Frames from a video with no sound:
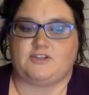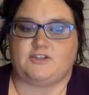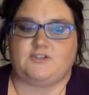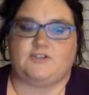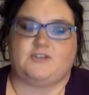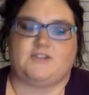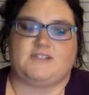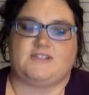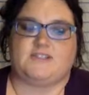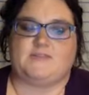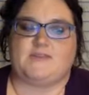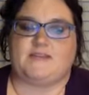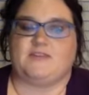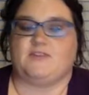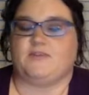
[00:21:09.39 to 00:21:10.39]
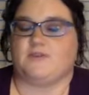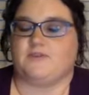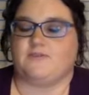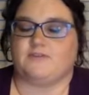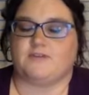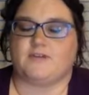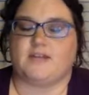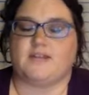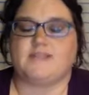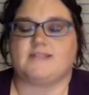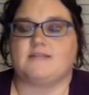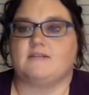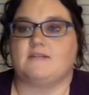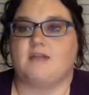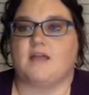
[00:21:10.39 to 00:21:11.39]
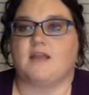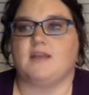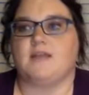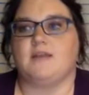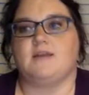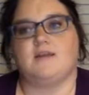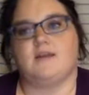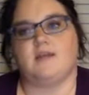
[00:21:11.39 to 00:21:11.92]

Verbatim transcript: You could spend three or four nights at Aulani